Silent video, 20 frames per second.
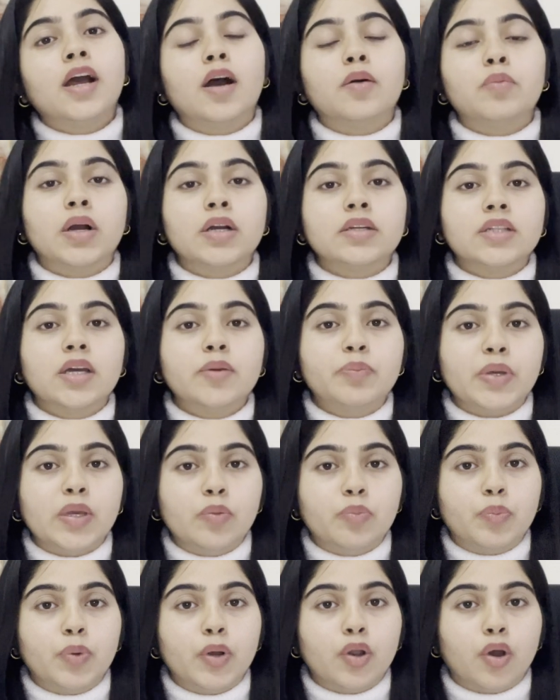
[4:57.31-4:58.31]
among the
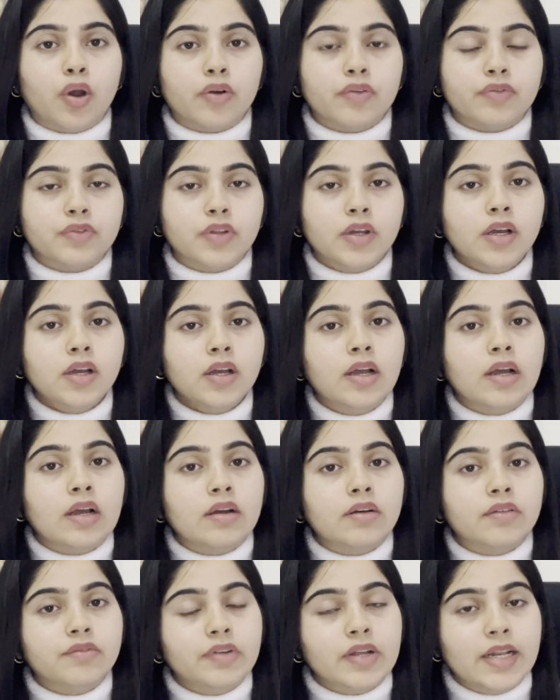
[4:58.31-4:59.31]
people of the
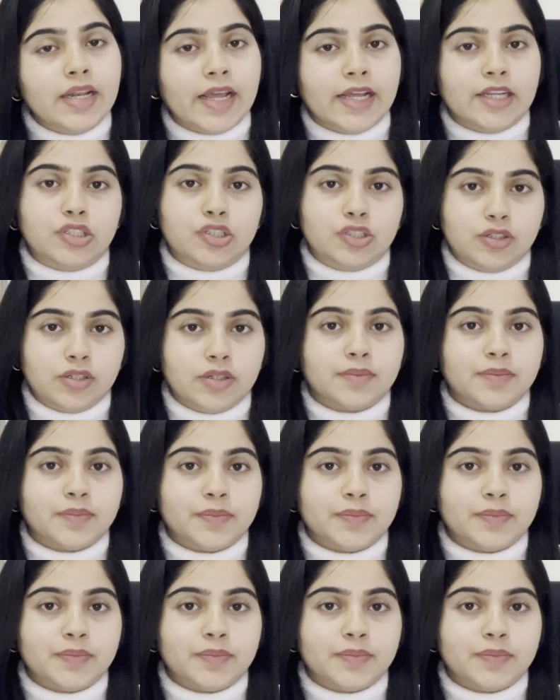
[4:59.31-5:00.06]
village.